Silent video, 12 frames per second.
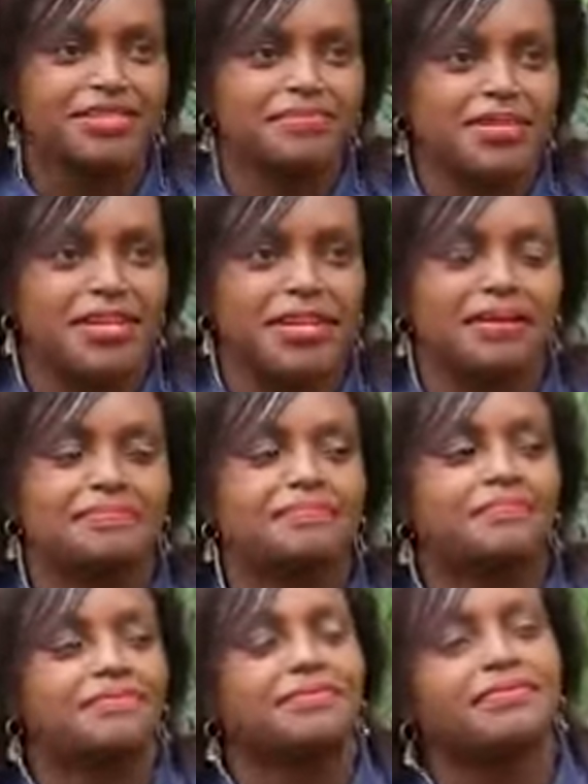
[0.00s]
much bigger.
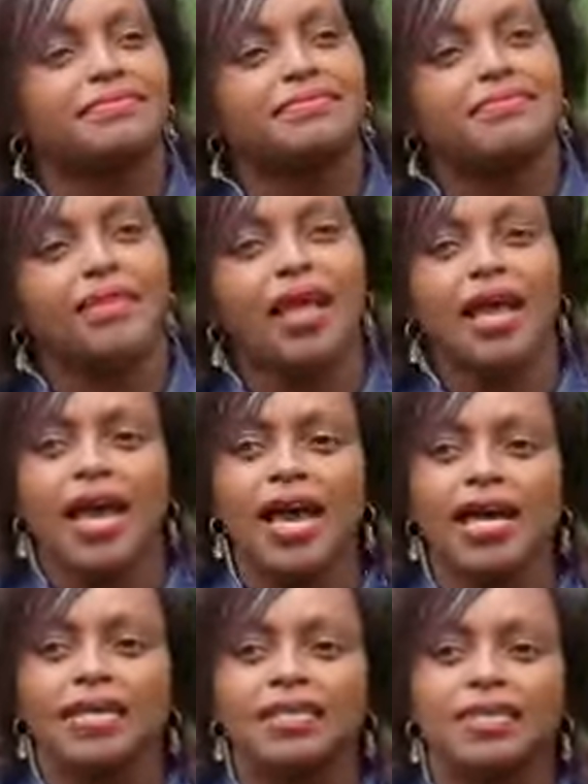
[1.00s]

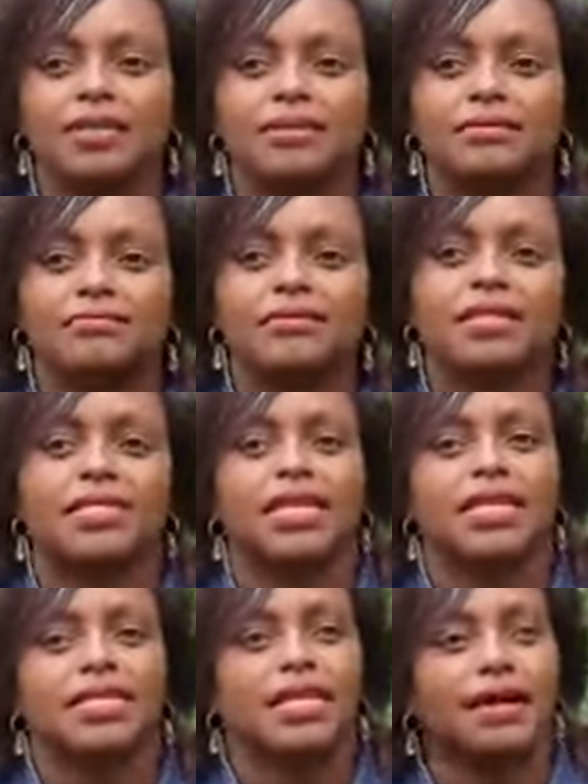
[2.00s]
And he
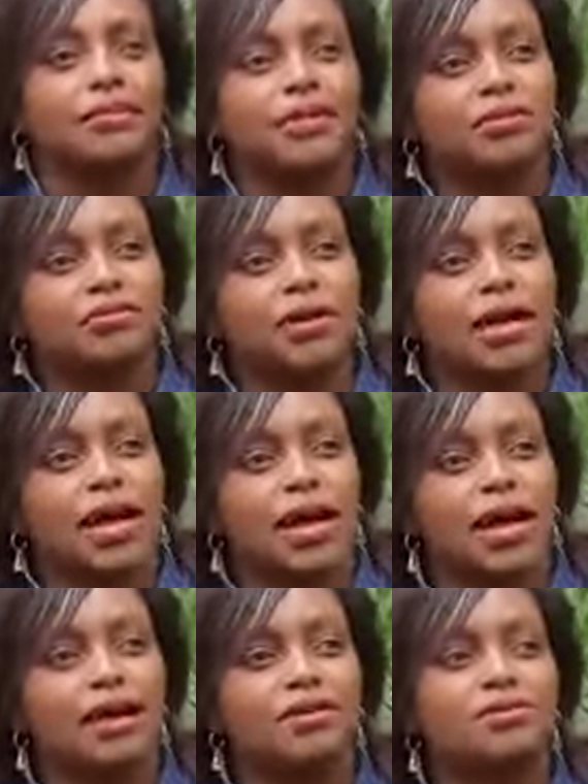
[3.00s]
started coming to my
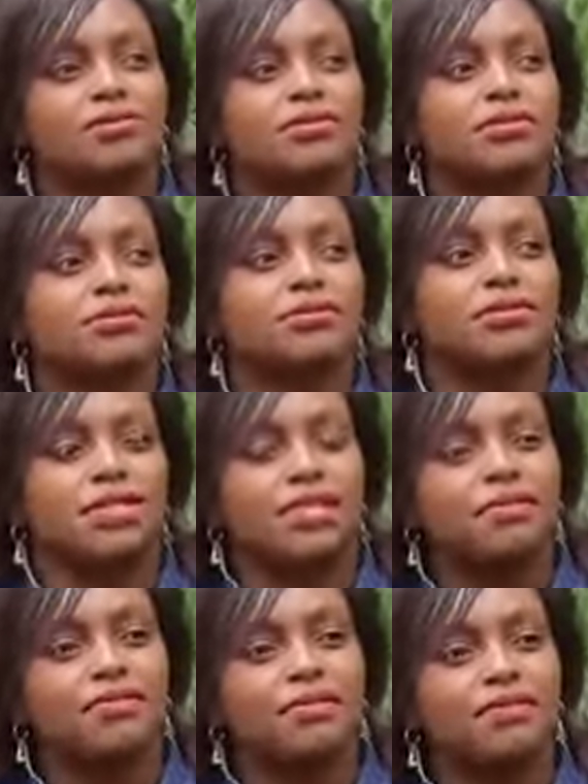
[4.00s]
house. He would sleep